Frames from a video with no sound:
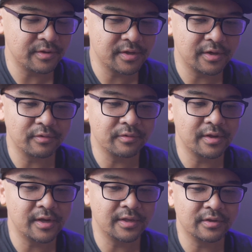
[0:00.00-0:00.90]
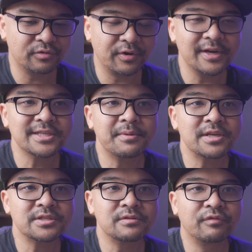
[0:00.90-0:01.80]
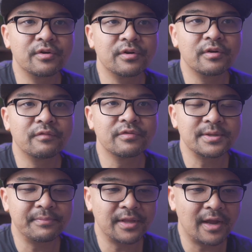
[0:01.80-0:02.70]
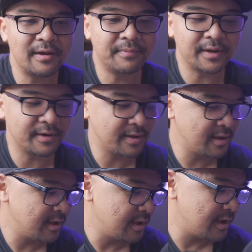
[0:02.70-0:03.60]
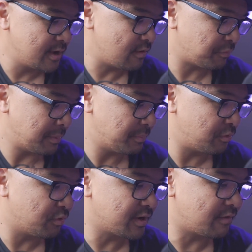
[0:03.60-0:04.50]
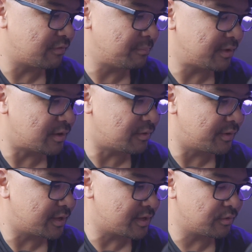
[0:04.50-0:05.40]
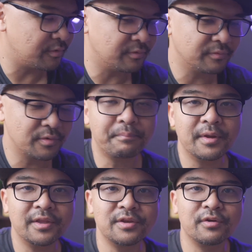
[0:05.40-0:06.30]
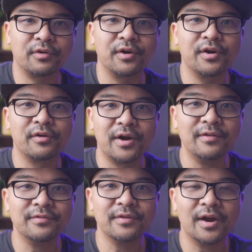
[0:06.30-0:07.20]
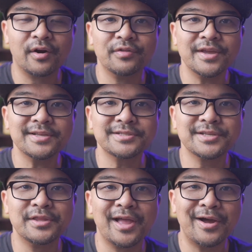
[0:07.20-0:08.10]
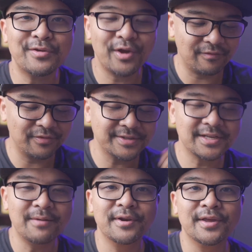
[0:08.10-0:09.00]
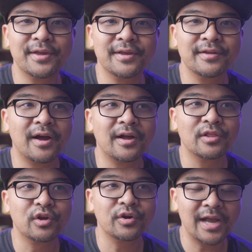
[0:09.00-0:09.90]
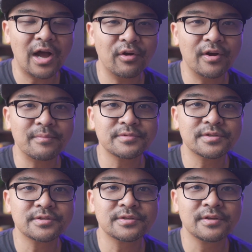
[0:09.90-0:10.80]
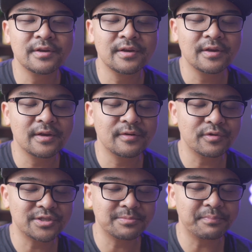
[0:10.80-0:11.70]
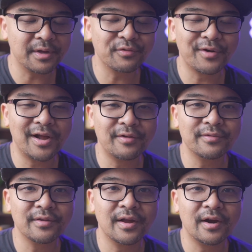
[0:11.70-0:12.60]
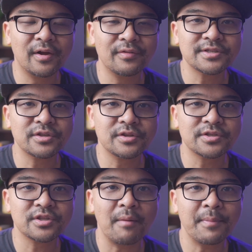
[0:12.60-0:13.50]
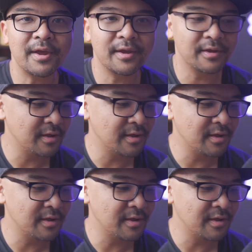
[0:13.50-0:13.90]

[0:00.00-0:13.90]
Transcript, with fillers: you know, in the training space for for some time, but you know, for people who are not familiar with it, you you built your career around around this, and now you have this company, uh, Learning Outcomes, which is built around around this this topic.